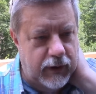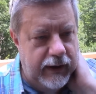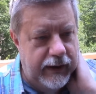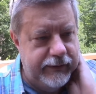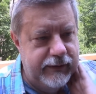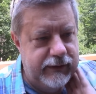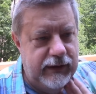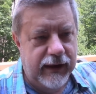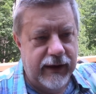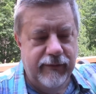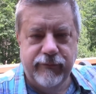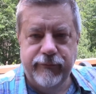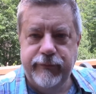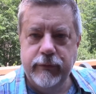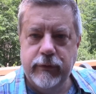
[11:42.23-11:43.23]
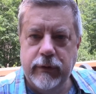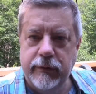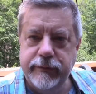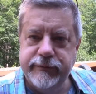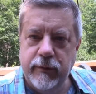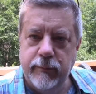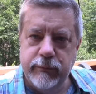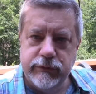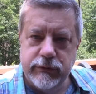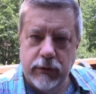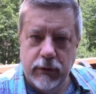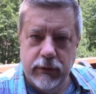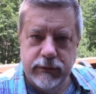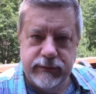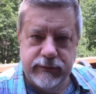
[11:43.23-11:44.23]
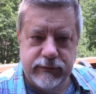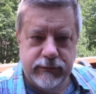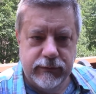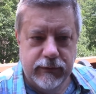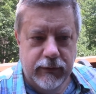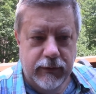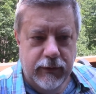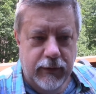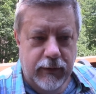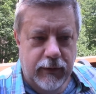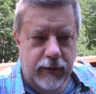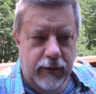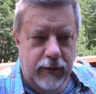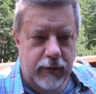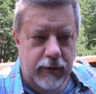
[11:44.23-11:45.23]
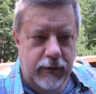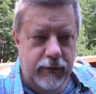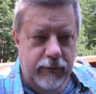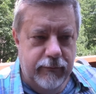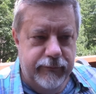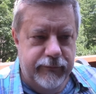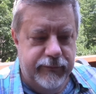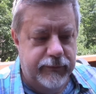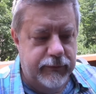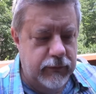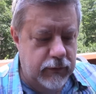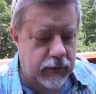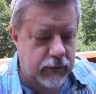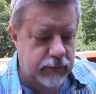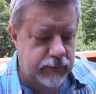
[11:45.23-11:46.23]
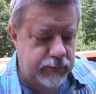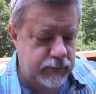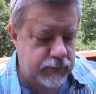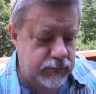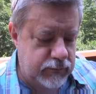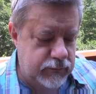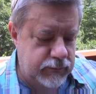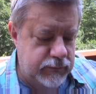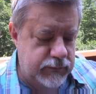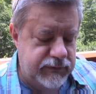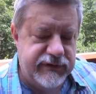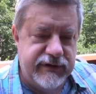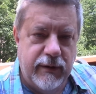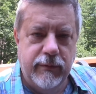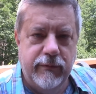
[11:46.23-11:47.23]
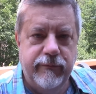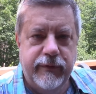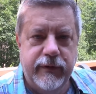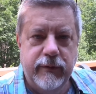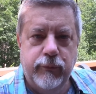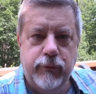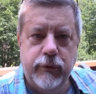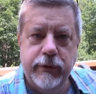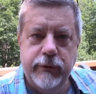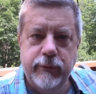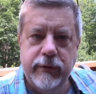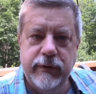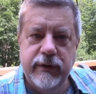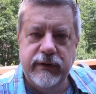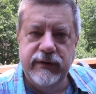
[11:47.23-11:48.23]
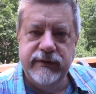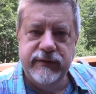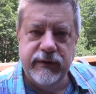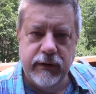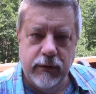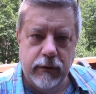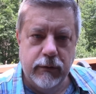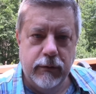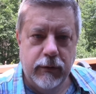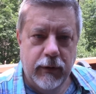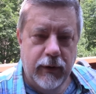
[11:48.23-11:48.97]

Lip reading: then I'll have a few close-up shots of some of the embroidery that is there.